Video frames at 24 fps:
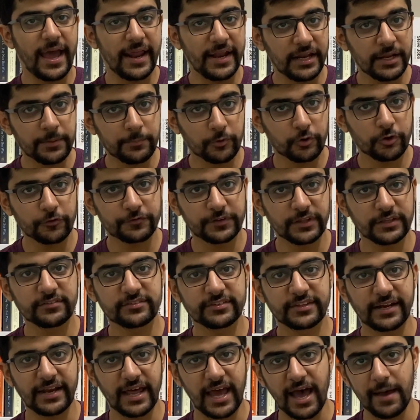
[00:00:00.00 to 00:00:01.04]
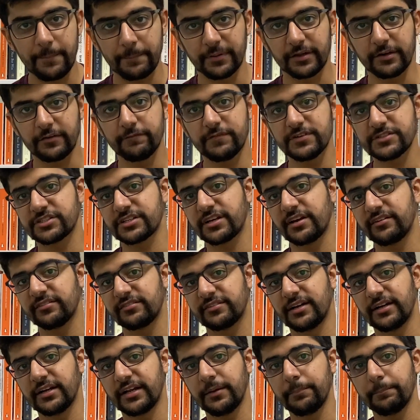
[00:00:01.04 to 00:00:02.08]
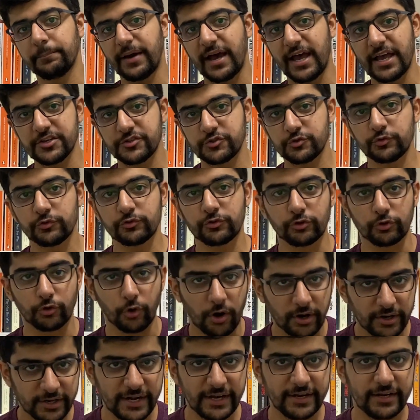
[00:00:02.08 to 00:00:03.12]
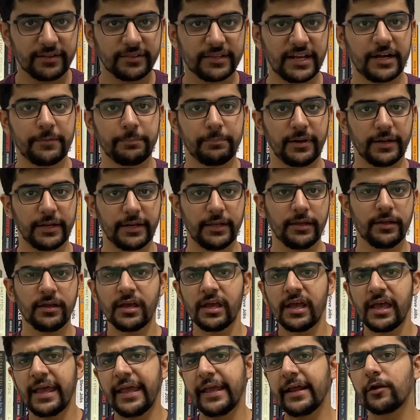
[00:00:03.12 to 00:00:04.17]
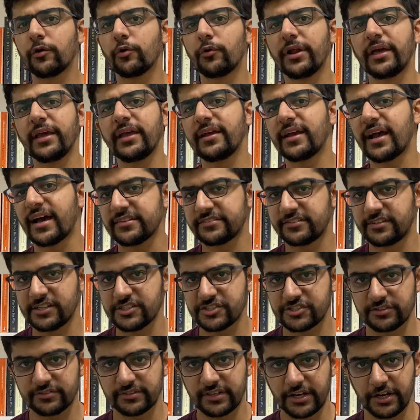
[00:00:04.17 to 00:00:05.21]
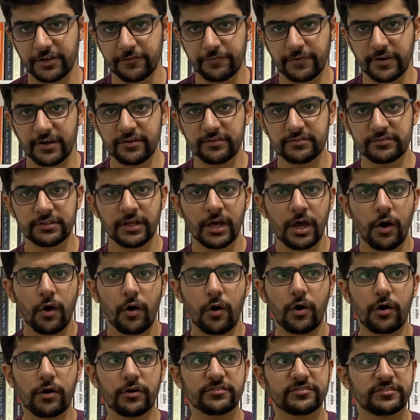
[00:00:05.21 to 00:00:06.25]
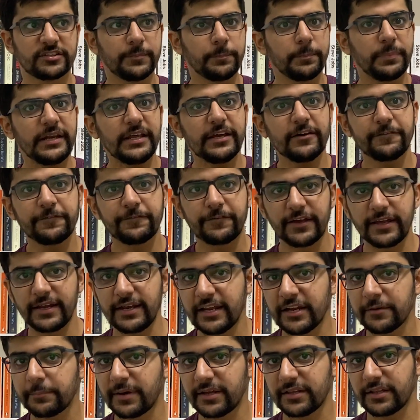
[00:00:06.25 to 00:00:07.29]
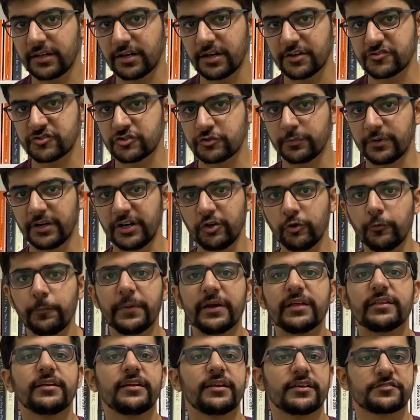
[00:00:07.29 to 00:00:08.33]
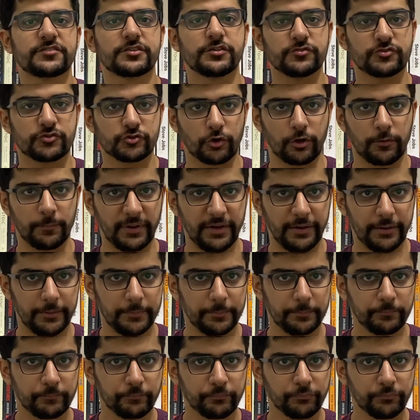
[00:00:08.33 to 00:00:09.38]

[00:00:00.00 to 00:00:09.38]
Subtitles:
N number of things can happen which can result in Byjus not getting that money, including cancellations and refunds, or simply a failure by the customer to pay the next installment.